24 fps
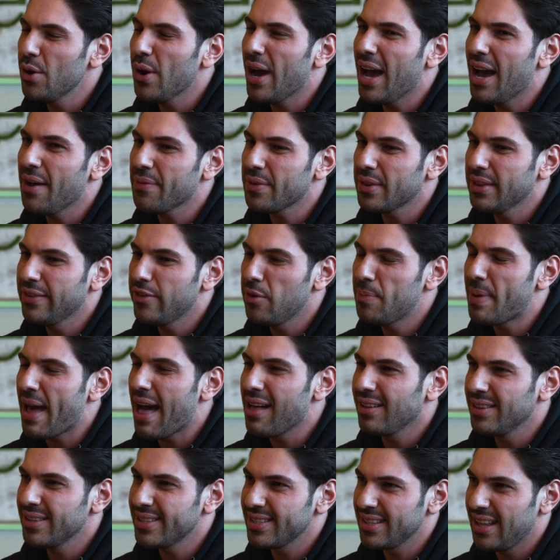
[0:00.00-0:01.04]
have to live a
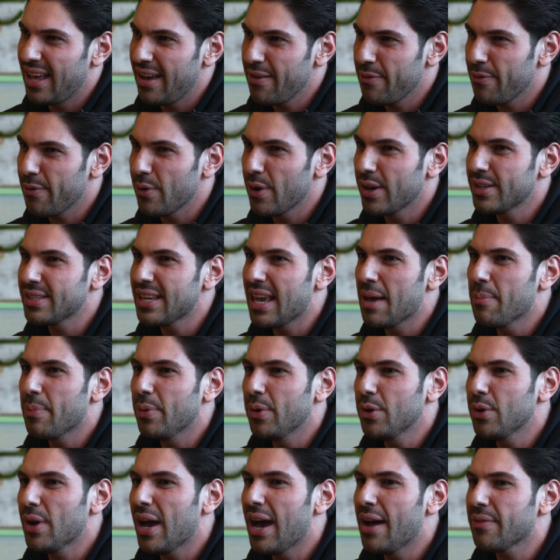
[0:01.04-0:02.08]
balanced life. For example,
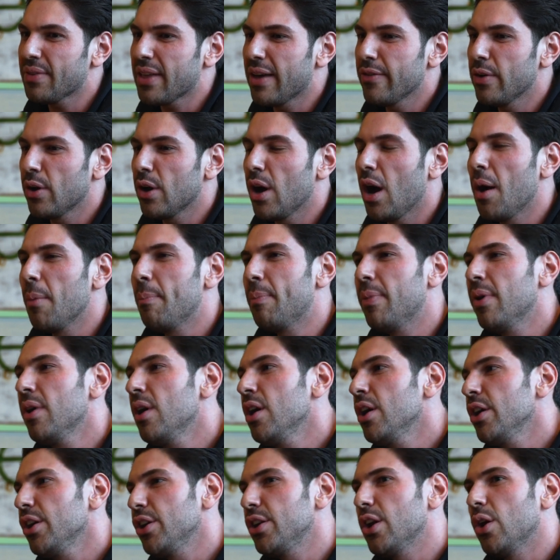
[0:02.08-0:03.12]
you have to have a
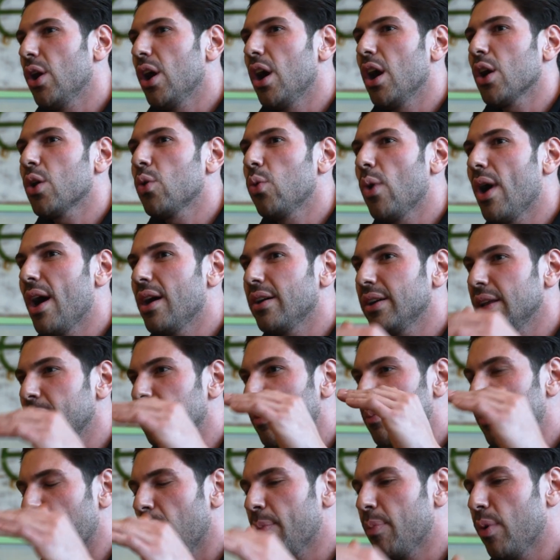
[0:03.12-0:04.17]
quality,
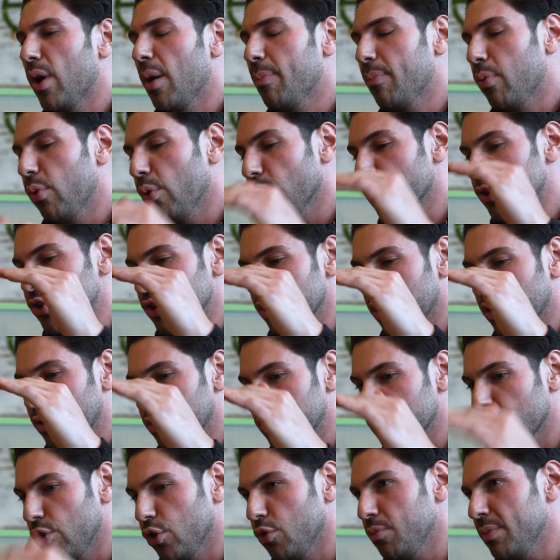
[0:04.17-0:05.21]
a portion
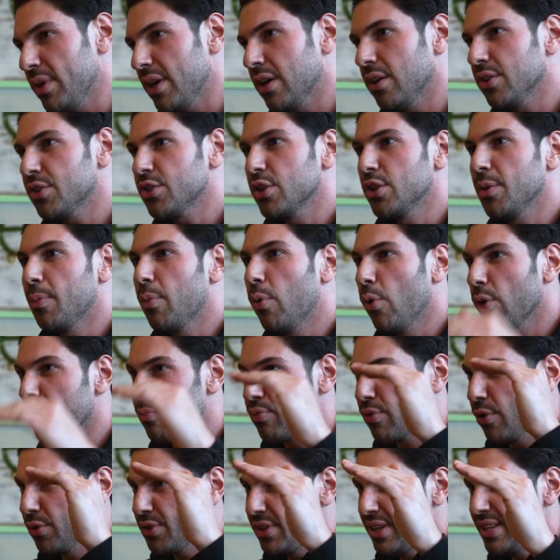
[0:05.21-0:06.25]
controlled meal. So the
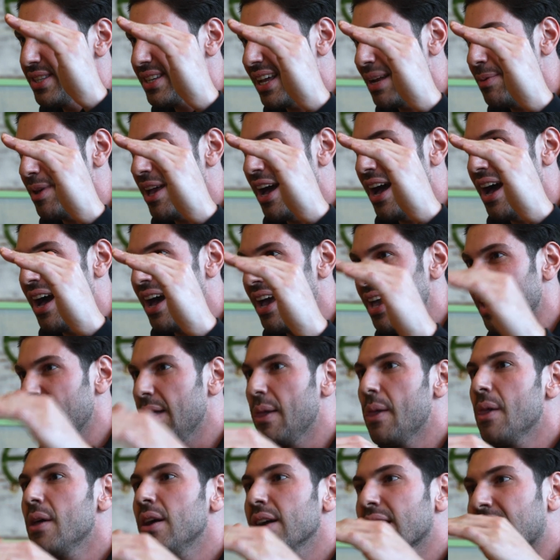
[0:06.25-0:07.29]
protein's got to be high.
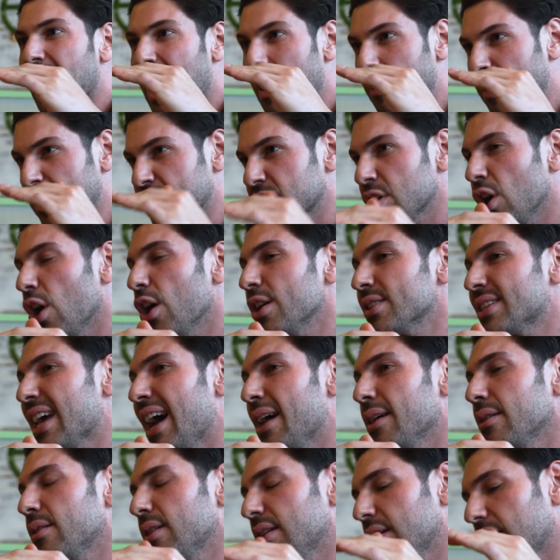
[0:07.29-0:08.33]
Complex
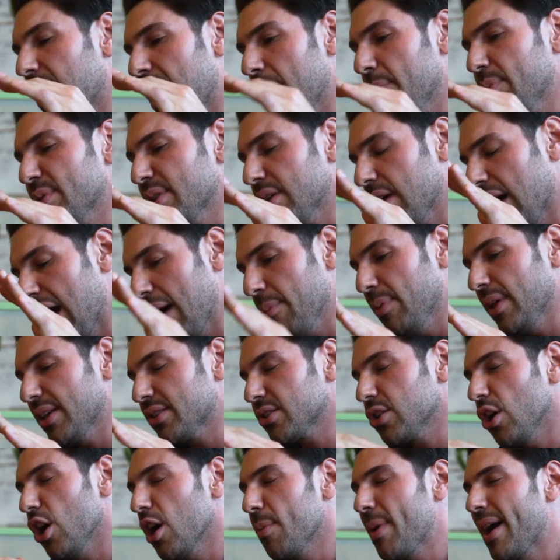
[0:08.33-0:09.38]

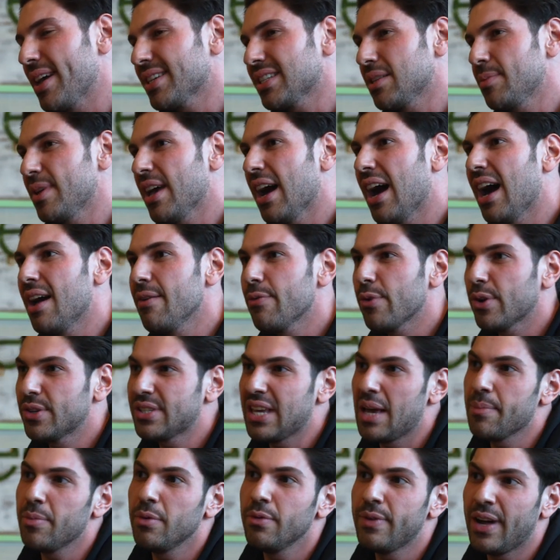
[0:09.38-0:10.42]
carb has to be high. For
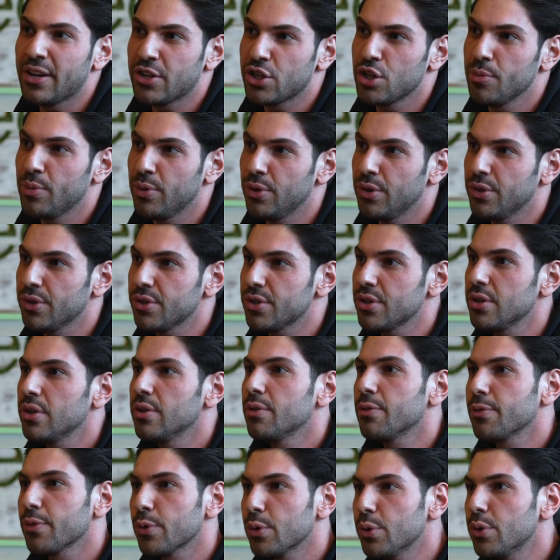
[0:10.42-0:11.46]
example, vegetables,
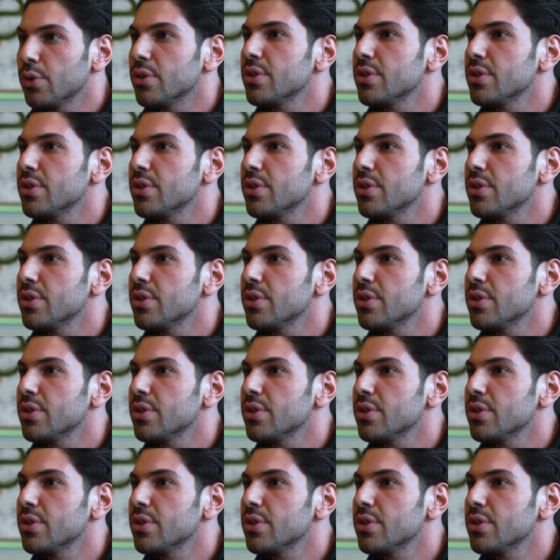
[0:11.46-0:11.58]
fruit,